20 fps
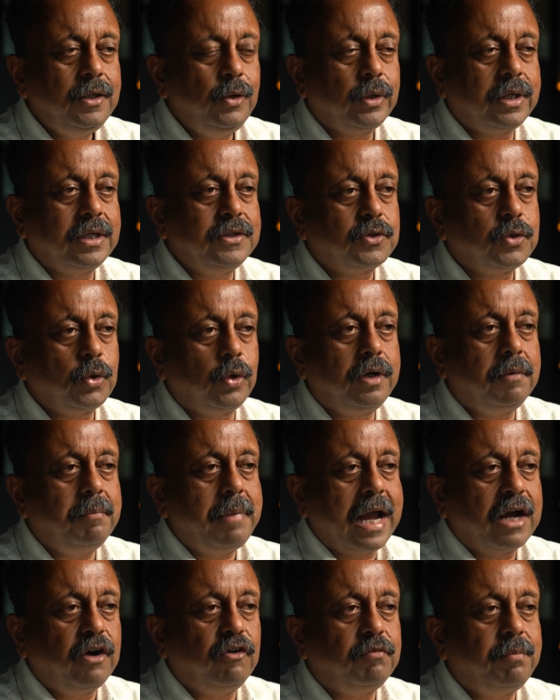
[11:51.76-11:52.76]
You can store a
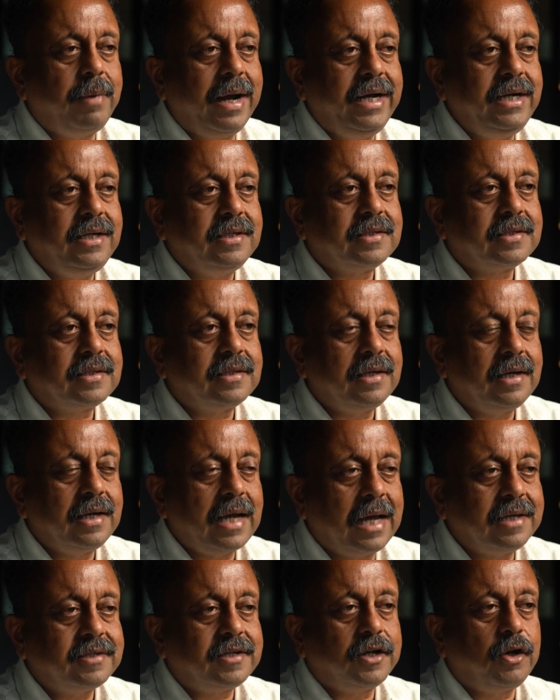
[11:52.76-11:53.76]
bag of bytes
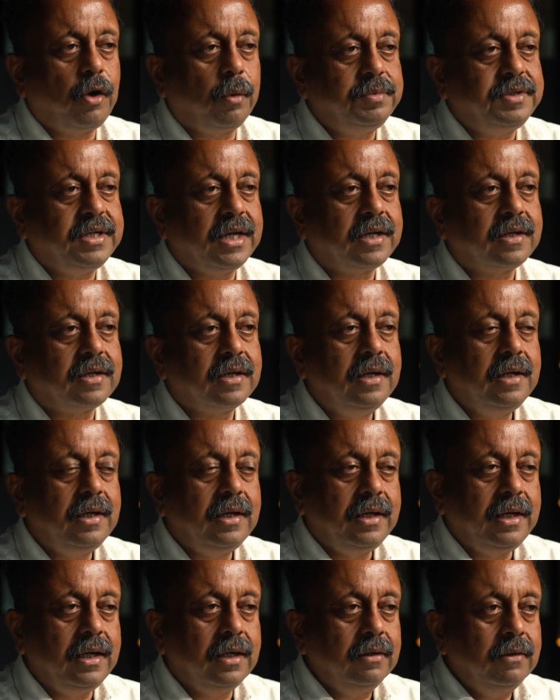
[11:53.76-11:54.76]
as an object
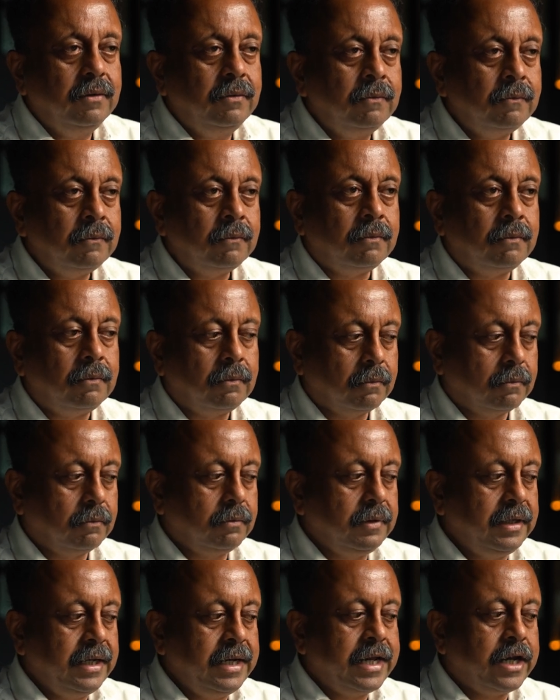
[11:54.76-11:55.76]

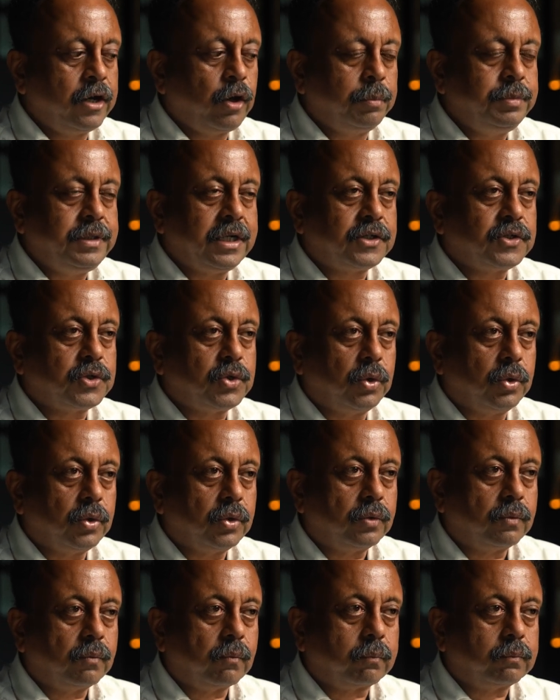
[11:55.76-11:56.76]
in an object store.
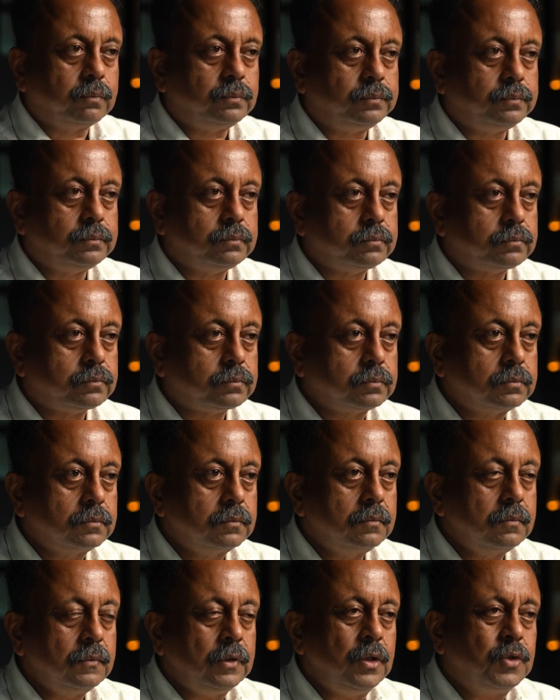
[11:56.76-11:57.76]

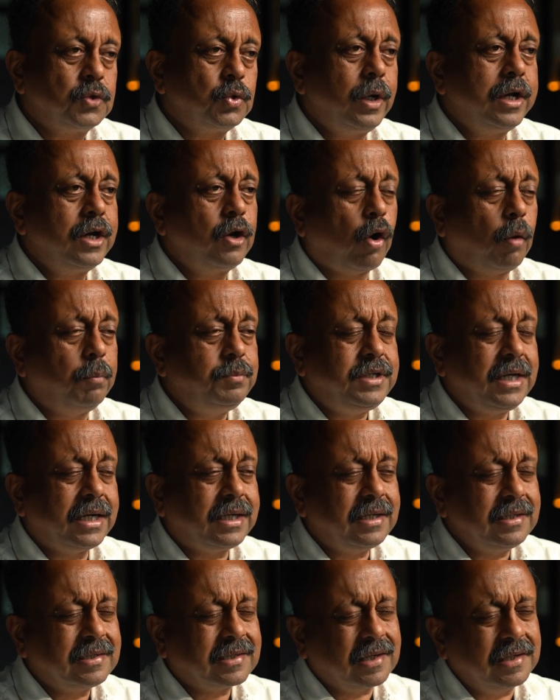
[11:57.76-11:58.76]
So an
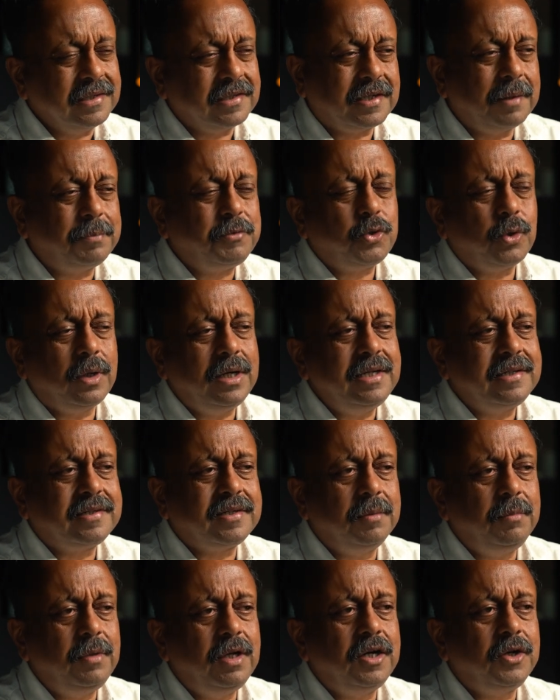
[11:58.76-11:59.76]
object is conceptually
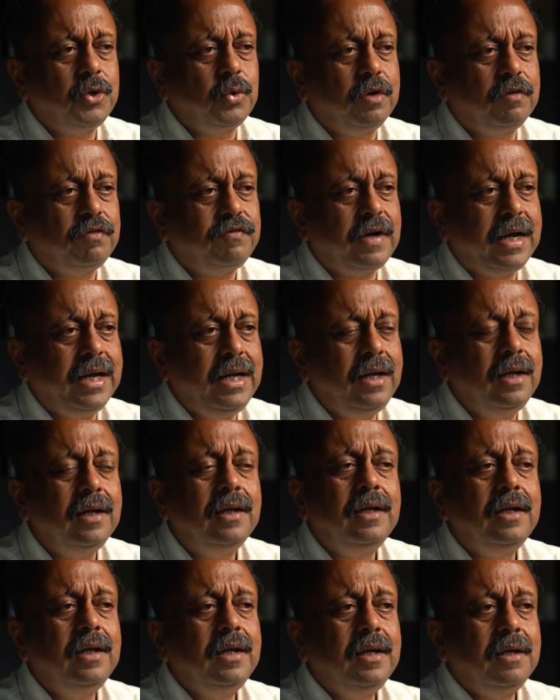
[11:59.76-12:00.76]
similar to a file,
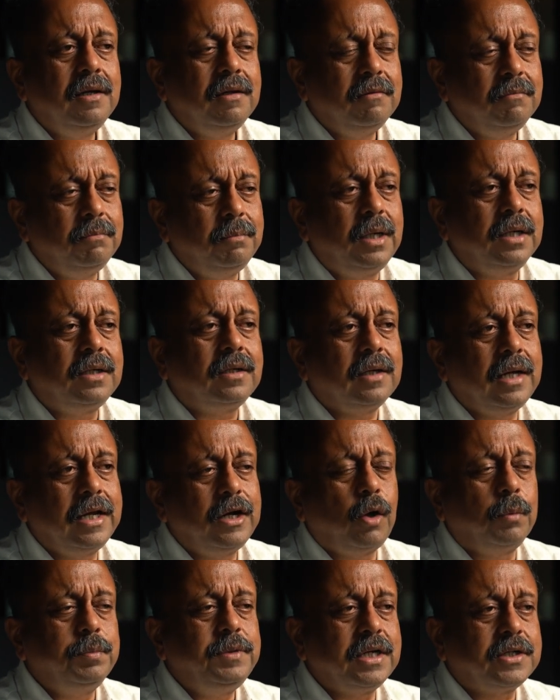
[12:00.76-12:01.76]
but an
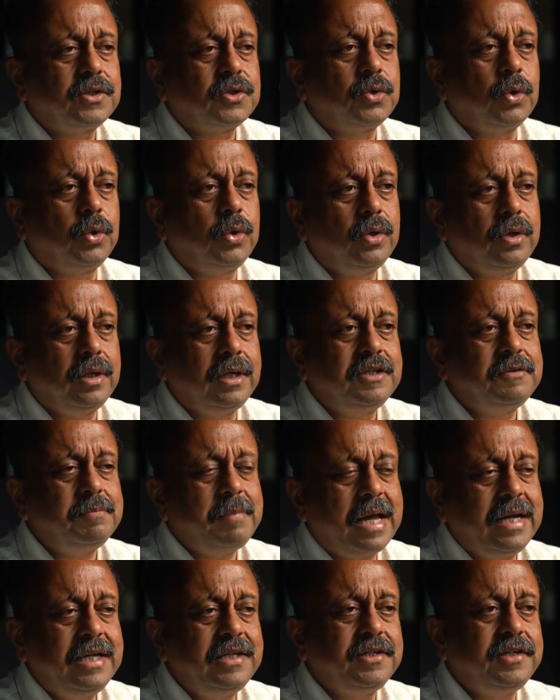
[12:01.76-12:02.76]
object store is
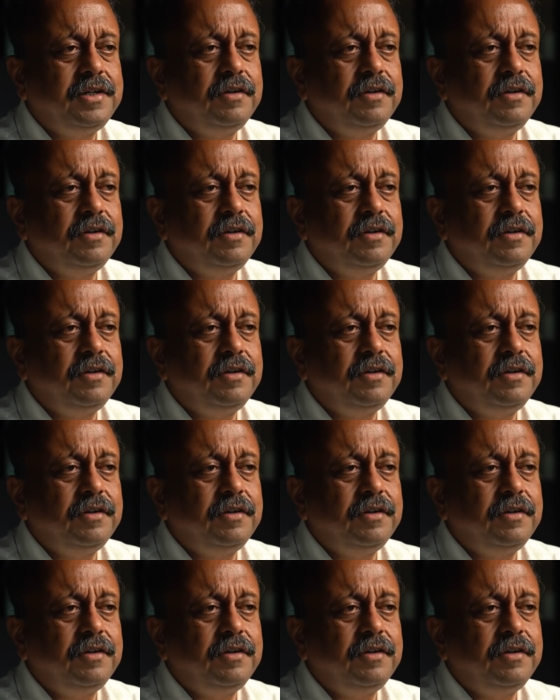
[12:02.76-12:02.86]
managed